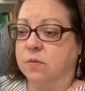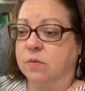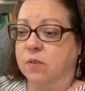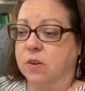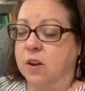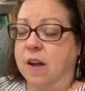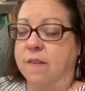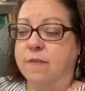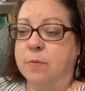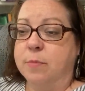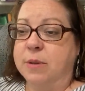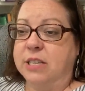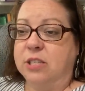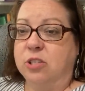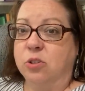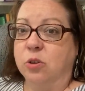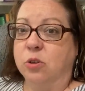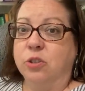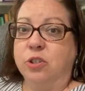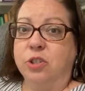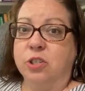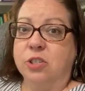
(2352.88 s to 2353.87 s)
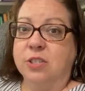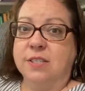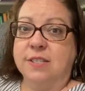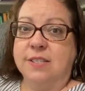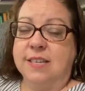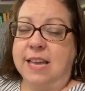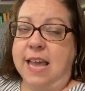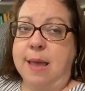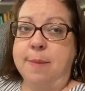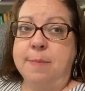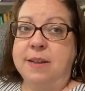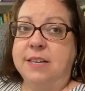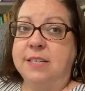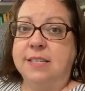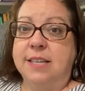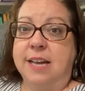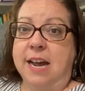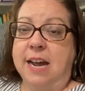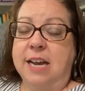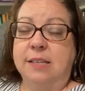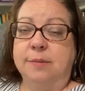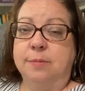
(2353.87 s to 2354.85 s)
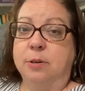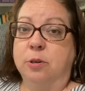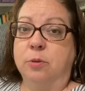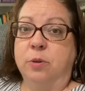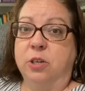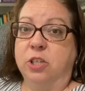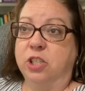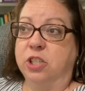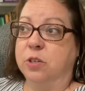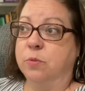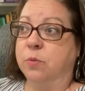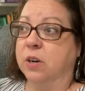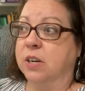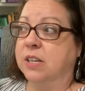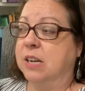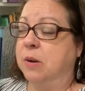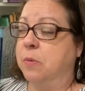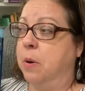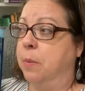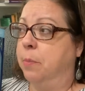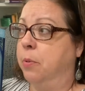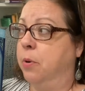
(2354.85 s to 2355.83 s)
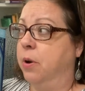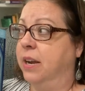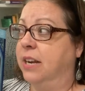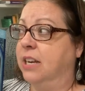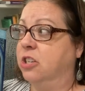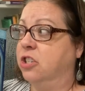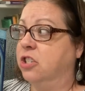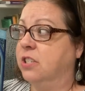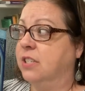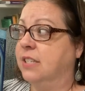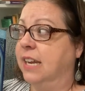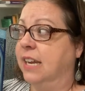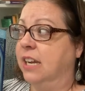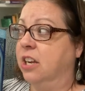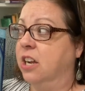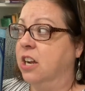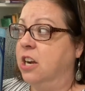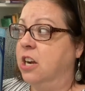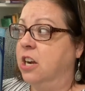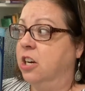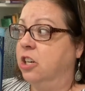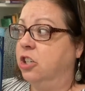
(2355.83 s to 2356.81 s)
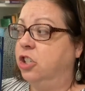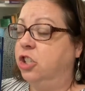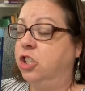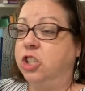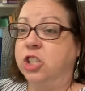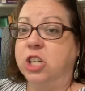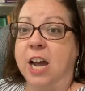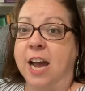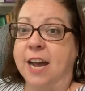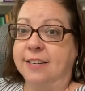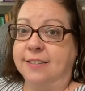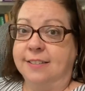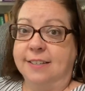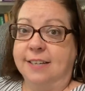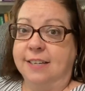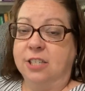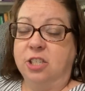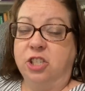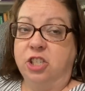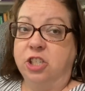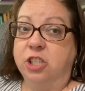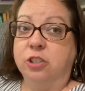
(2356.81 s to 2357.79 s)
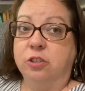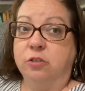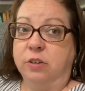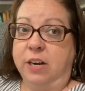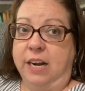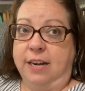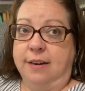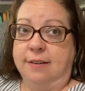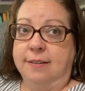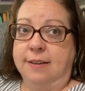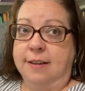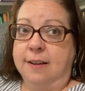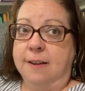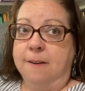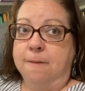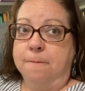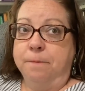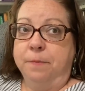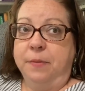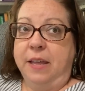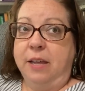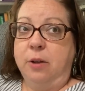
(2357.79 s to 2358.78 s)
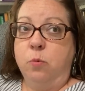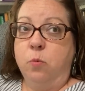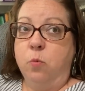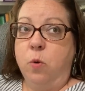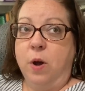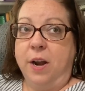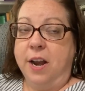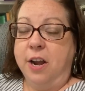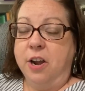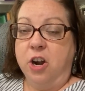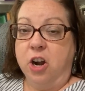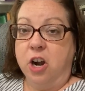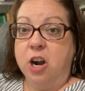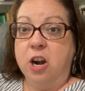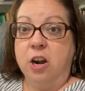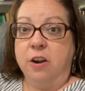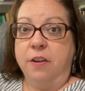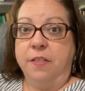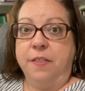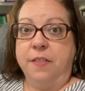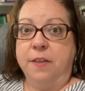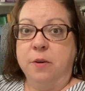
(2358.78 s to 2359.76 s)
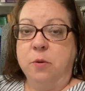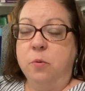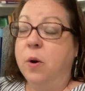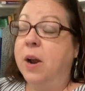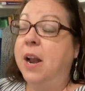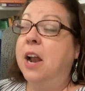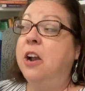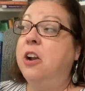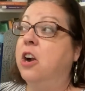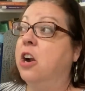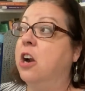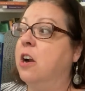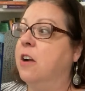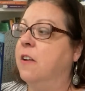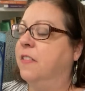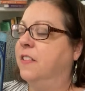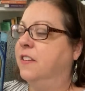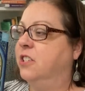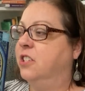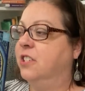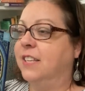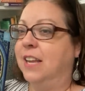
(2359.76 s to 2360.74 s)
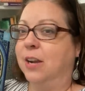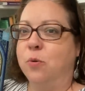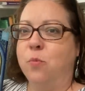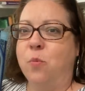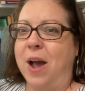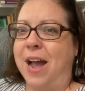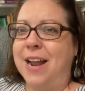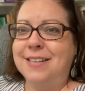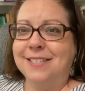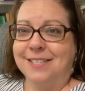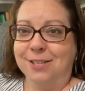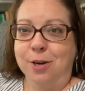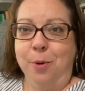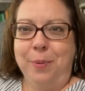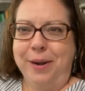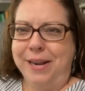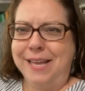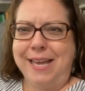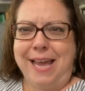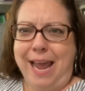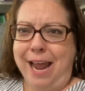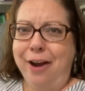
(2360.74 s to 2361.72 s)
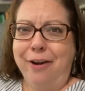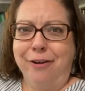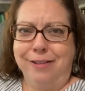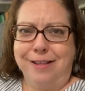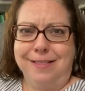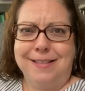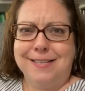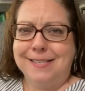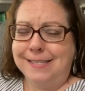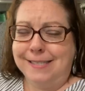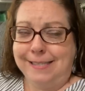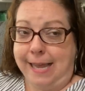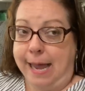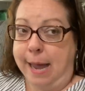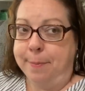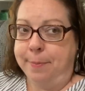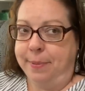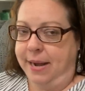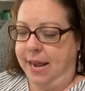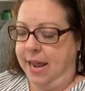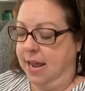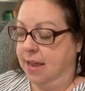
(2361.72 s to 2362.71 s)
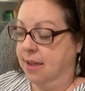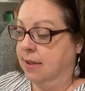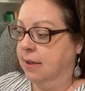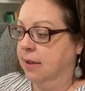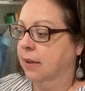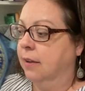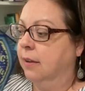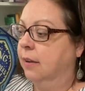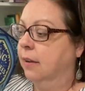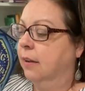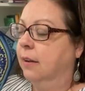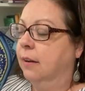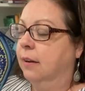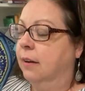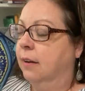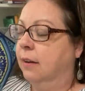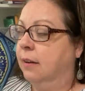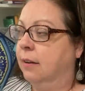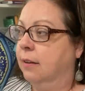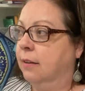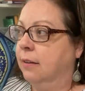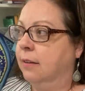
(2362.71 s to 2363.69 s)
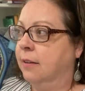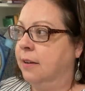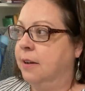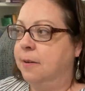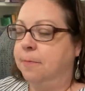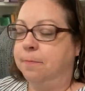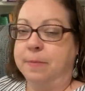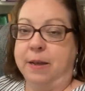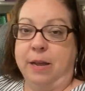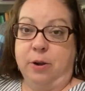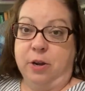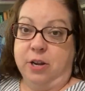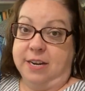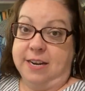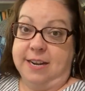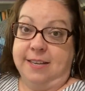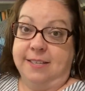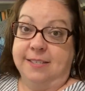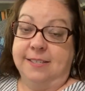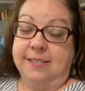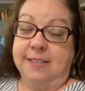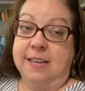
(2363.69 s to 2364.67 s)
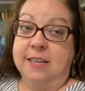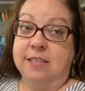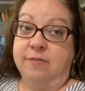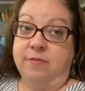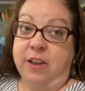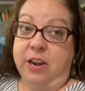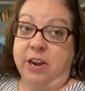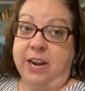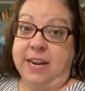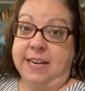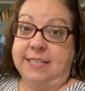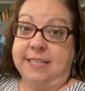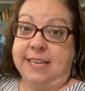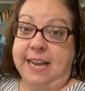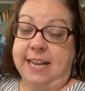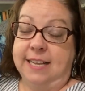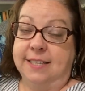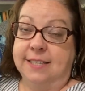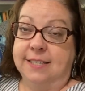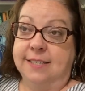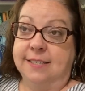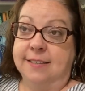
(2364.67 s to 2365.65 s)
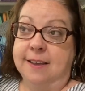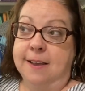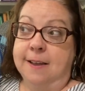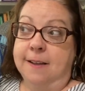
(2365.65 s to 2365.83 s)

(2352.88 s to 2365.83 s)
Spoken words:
government soldiers came into the hospital where she worked at one point and just like shot children. Like, what on earth? What on earth? She's like, why does nobody care that this is happening? Oh my goodness. It's very intense.